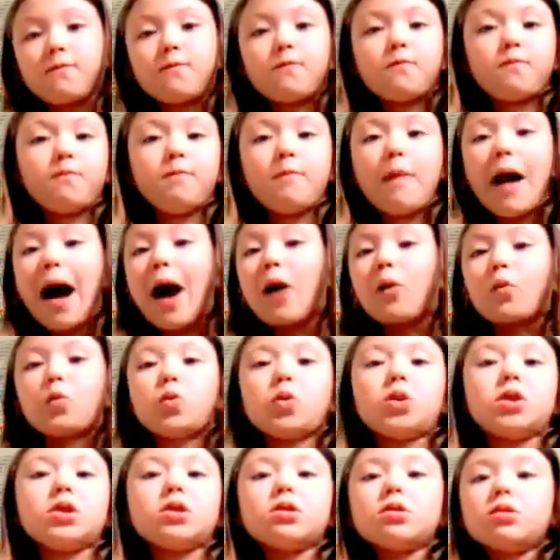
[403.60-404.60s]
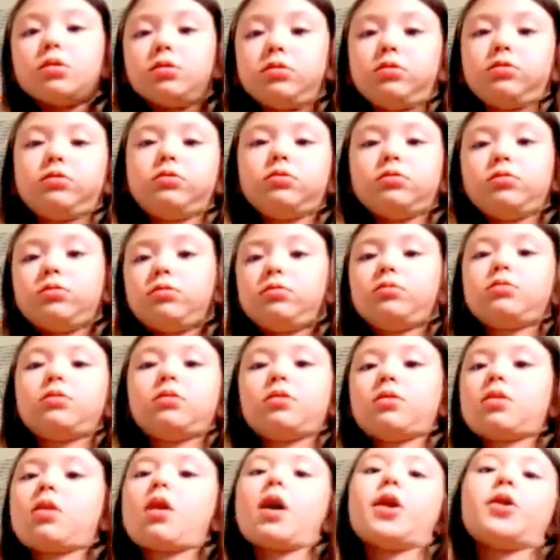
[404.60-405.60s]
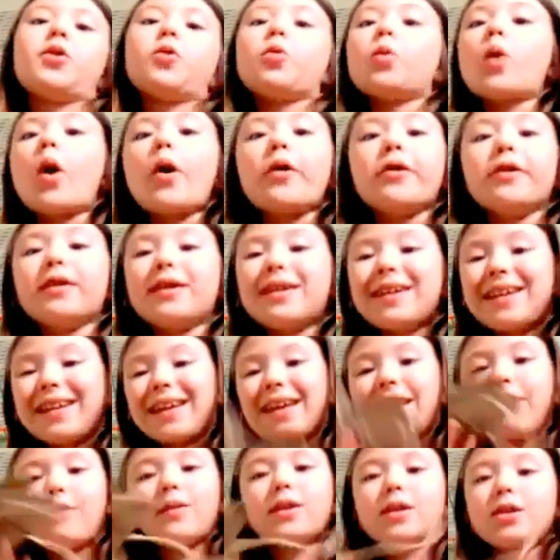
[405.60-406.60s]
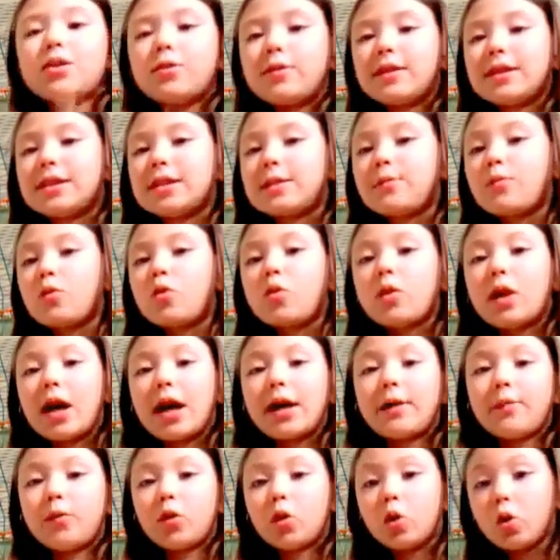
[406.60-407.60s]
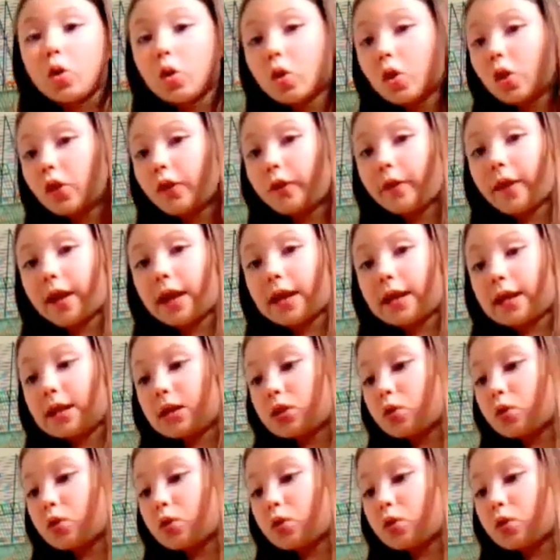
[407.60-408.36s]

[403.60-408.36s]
mouse. I don't know. You can give it to a small animal of any